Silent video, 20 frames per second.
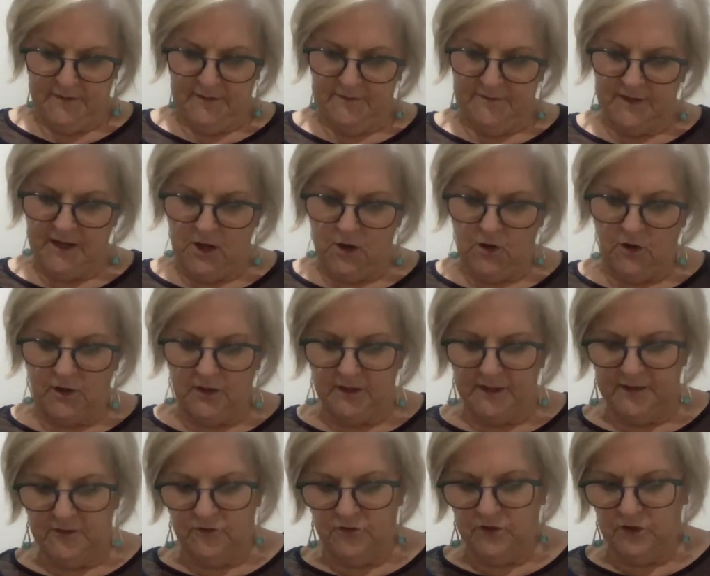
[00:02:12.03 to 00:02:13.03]
Teo
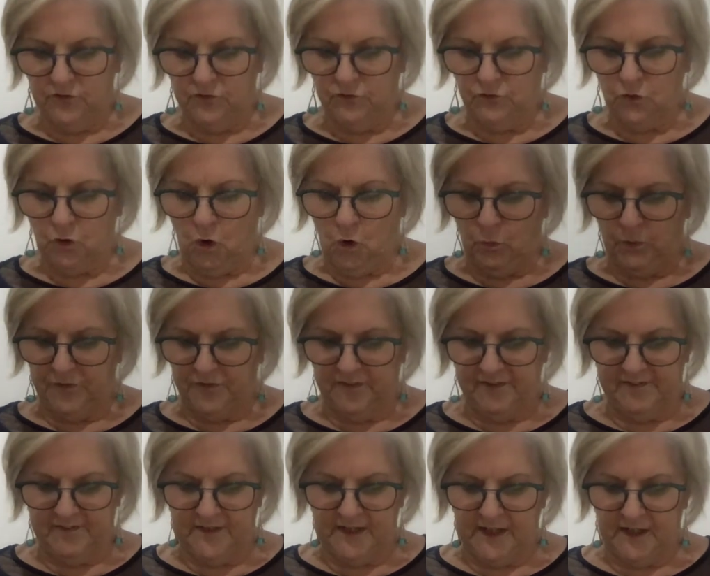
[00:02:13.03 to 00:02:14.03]
clenched his jaw with the
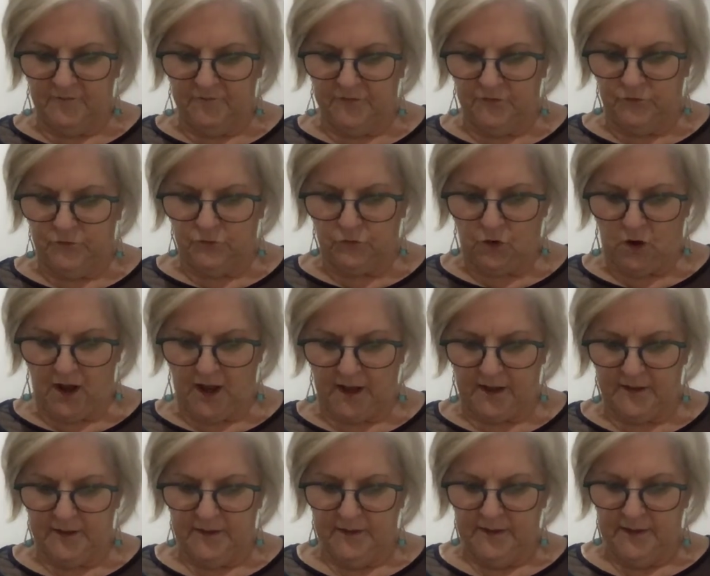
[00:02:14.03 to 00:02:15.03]
sting of the
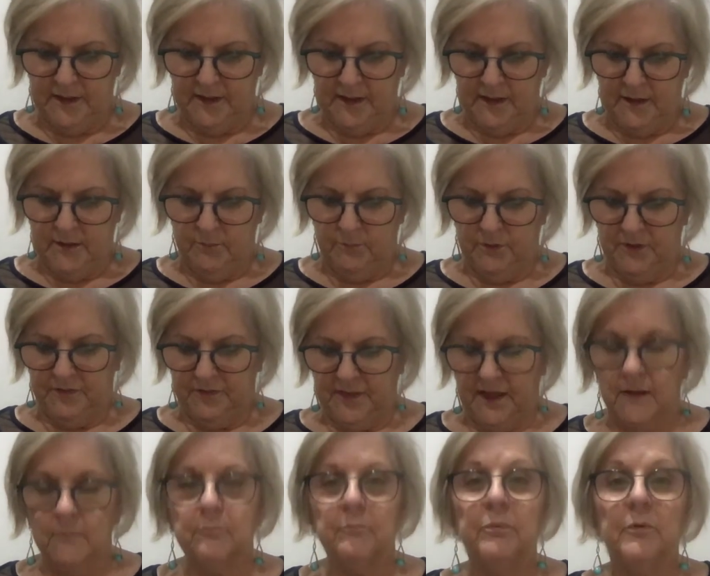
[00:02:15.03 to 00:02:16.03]
strike, but
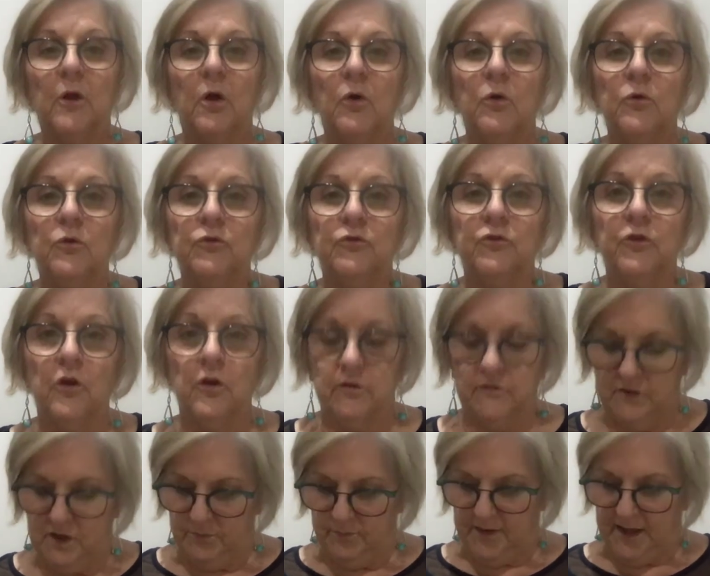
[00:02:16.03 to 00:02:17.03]
that blow
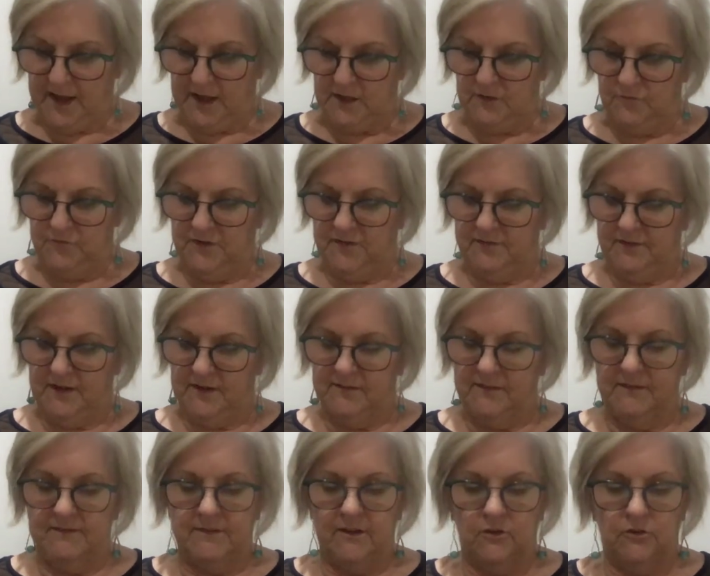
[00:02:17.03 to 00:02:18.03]
jerked him out of his
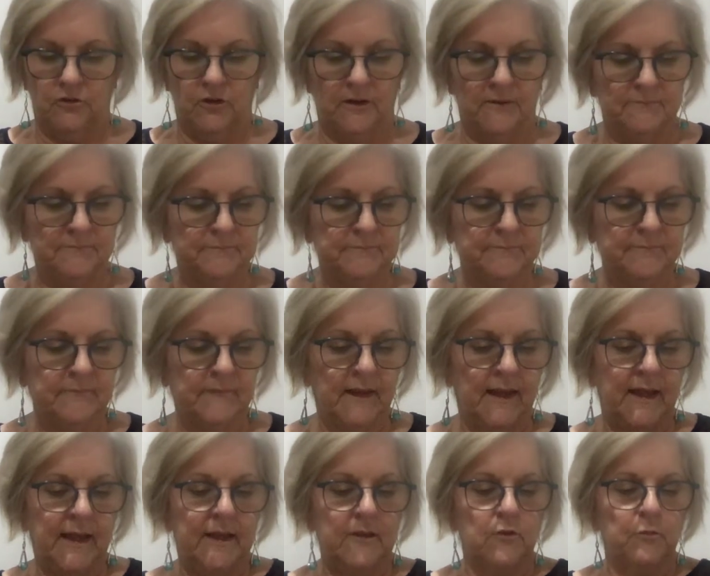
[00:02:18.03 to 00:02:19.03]
indecision.
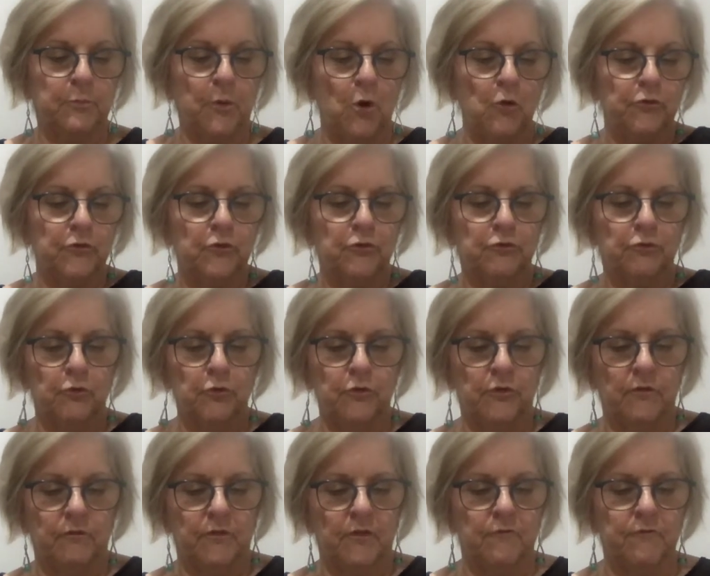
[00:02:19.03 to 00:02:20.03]
He spoke the
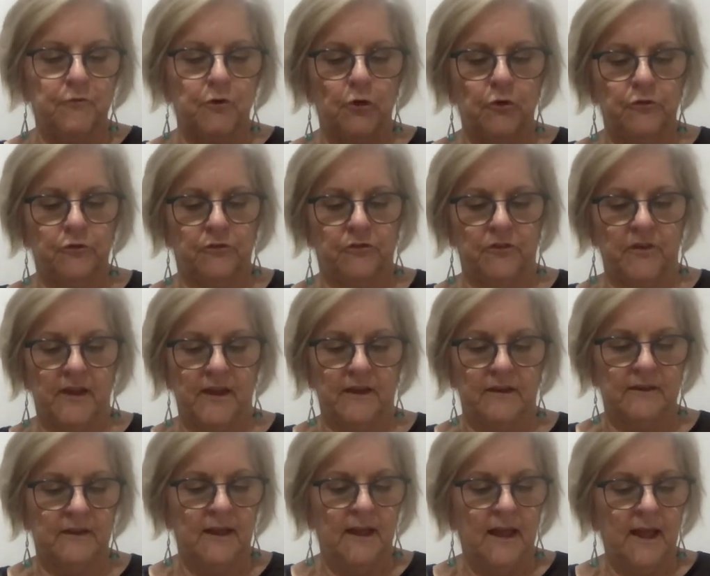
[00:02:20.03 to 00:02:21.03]
truth of the first
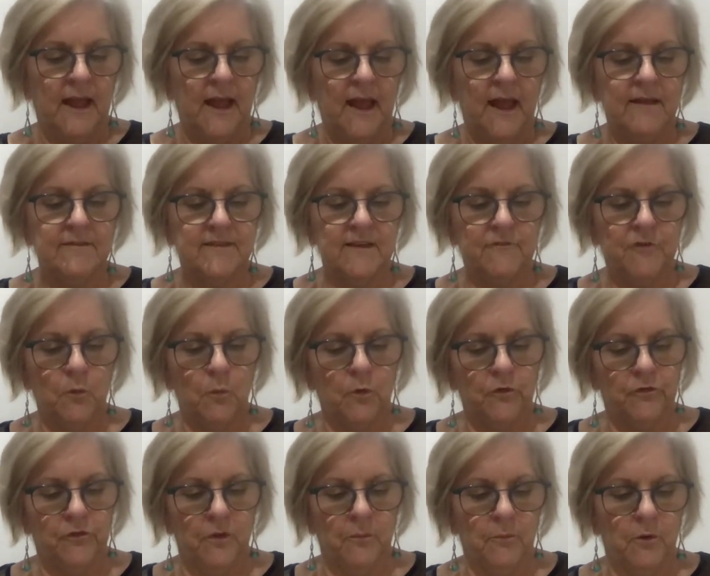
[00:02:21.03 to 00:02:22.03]
seal as if it
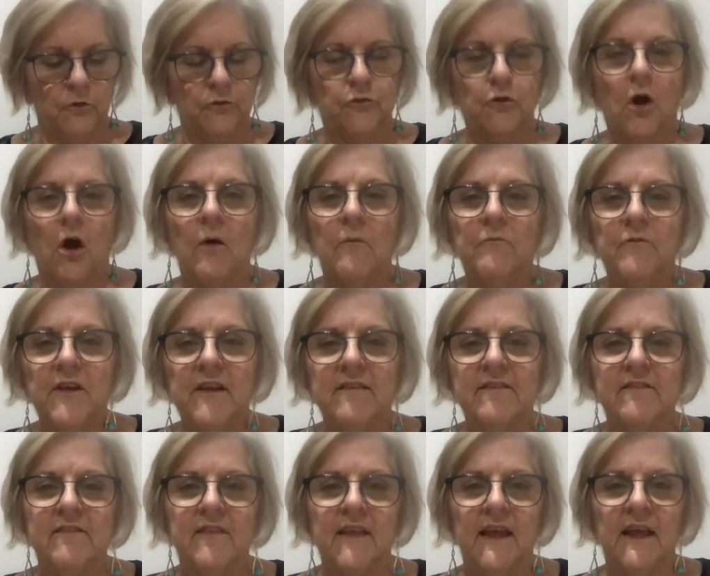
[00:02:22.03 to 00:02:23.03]
was the most
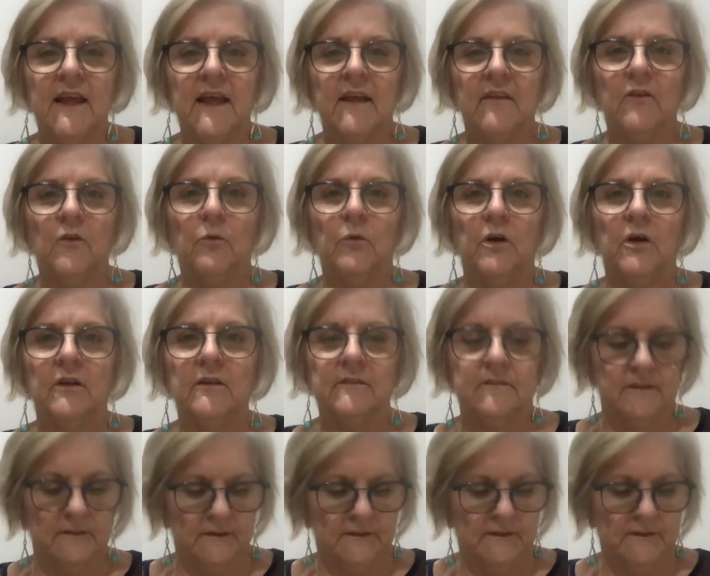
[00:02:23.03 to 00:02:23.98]
obvious thing in the world.